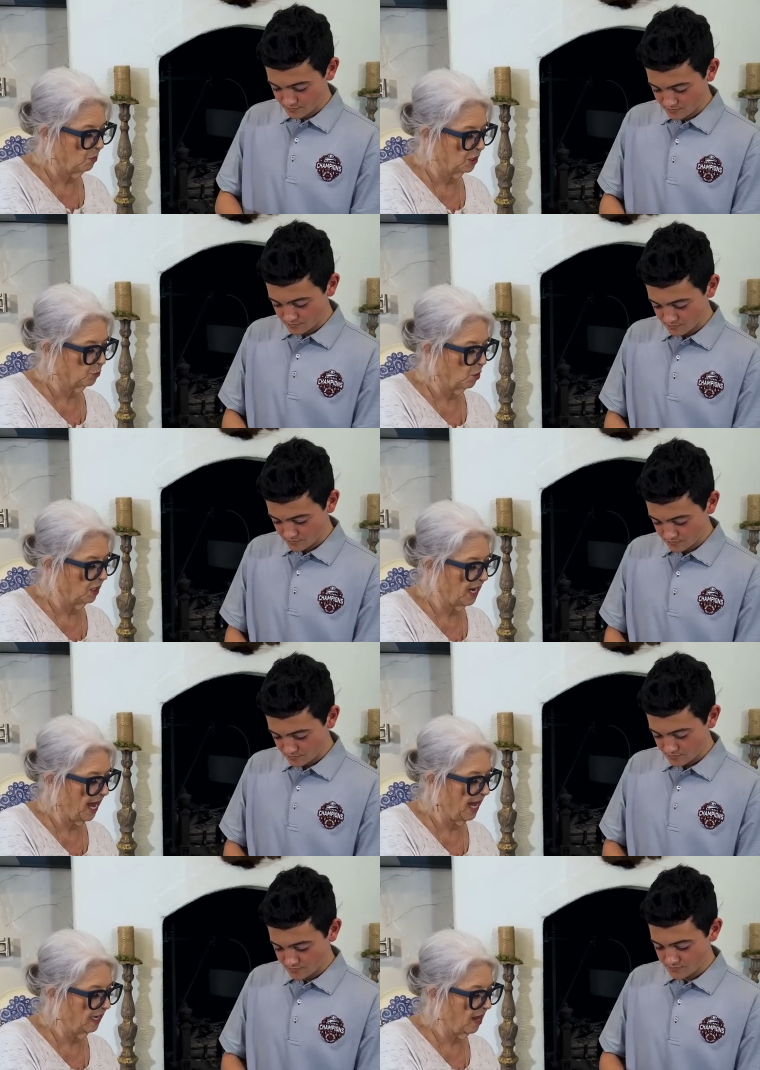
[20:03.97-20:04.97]
Speaker 1: which
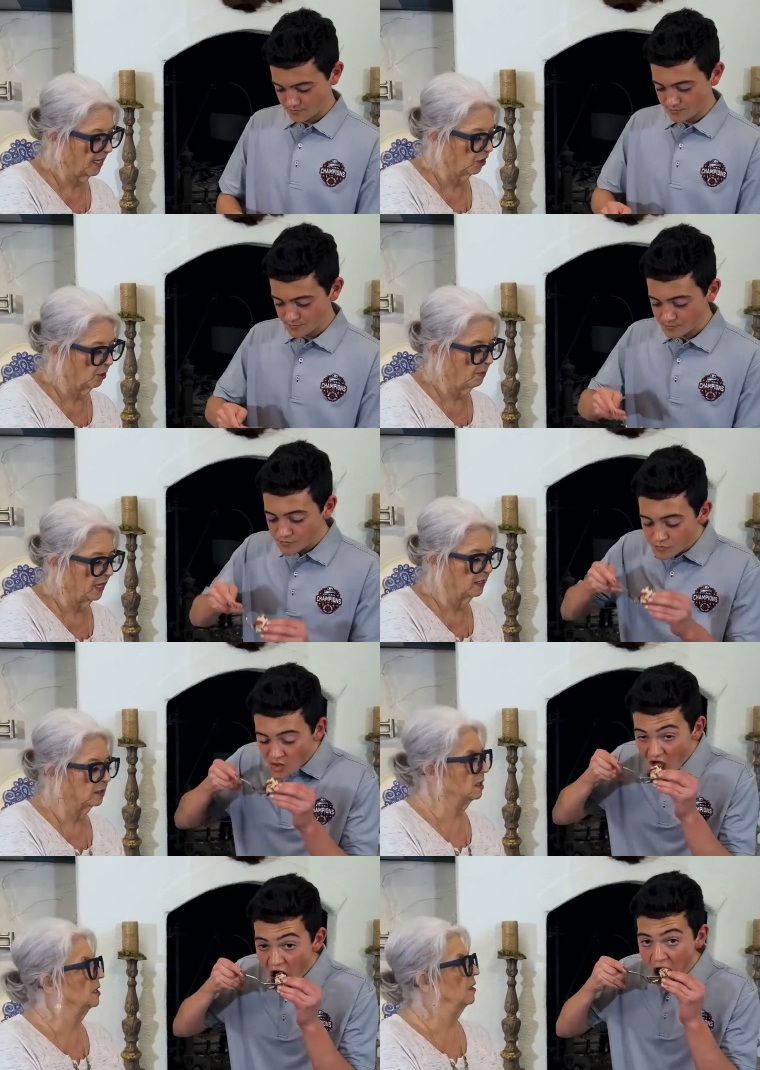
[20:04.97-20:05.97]
one I like the
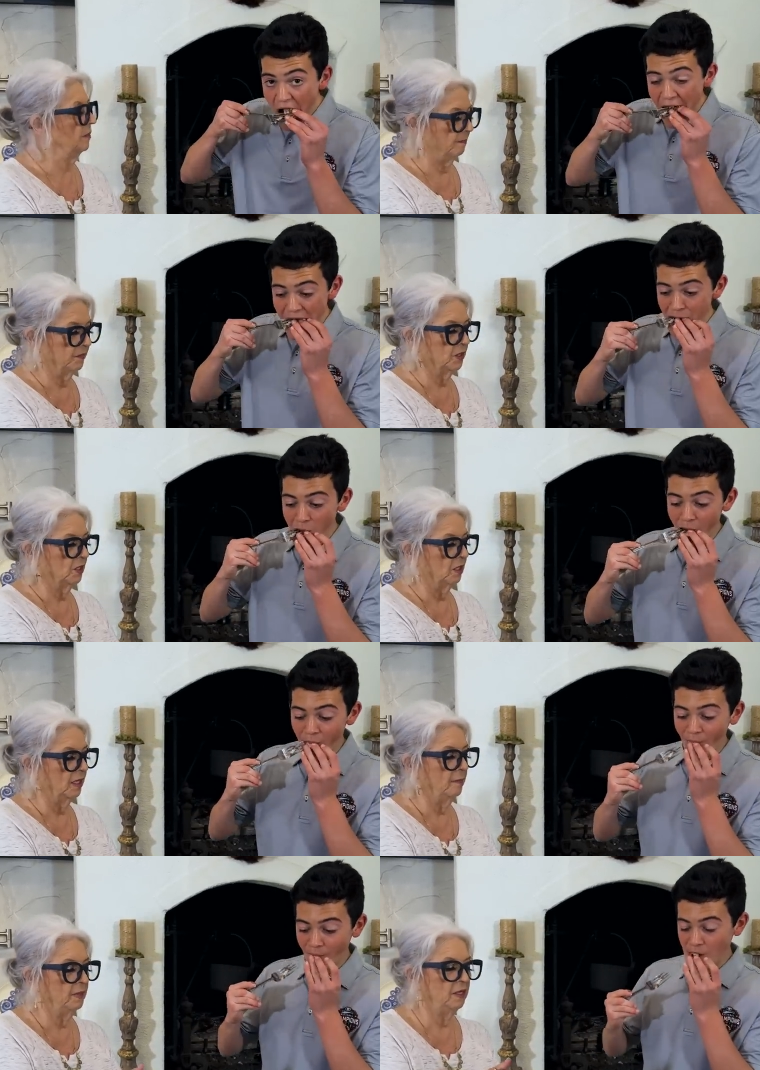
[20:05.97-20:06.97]
best the,
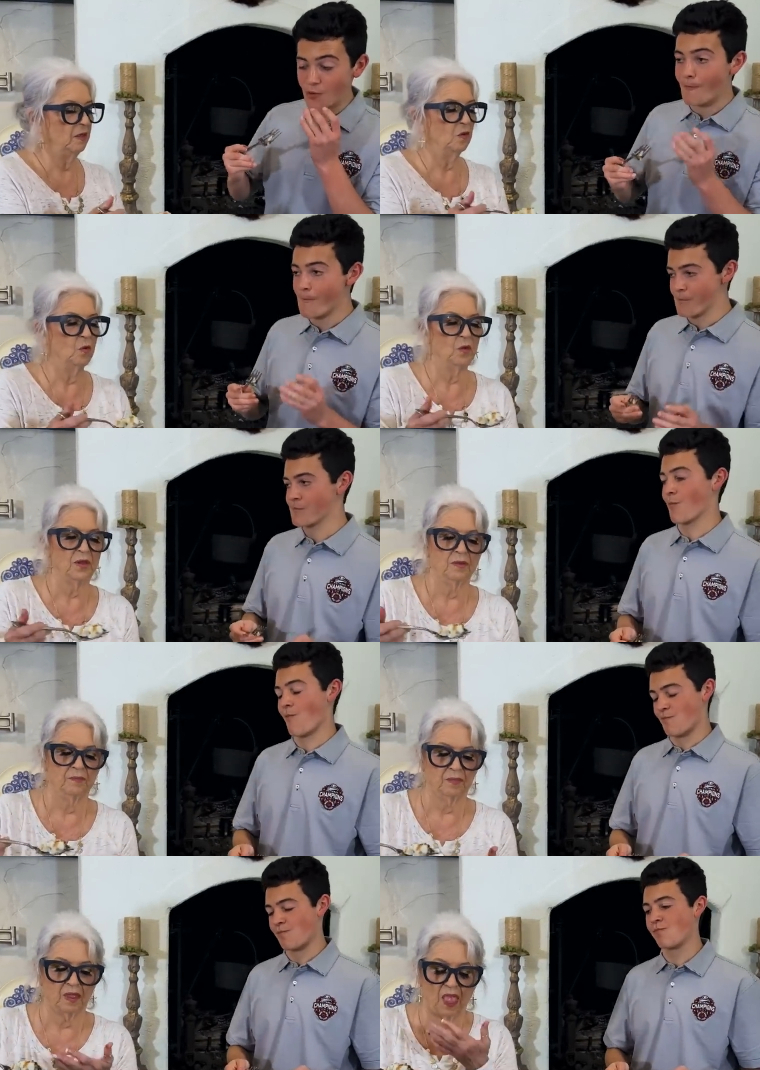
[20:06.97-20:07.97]
lemon or the.
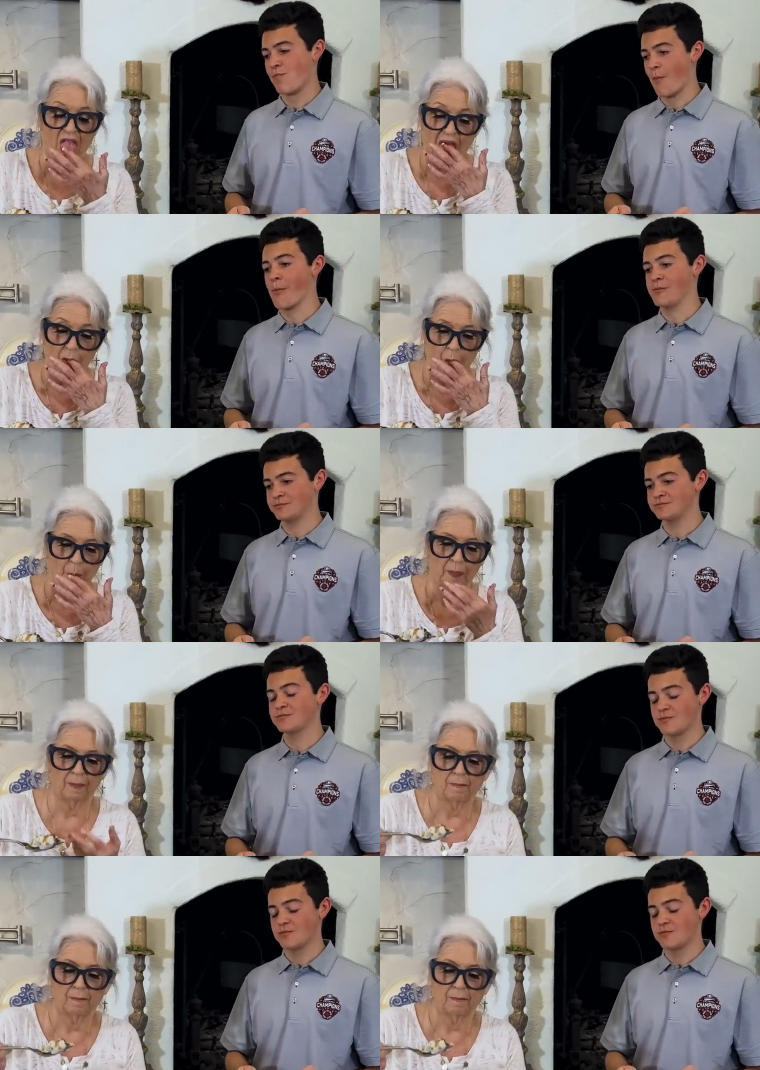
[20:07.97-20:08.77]
Mm-hmm. Mm-hmm.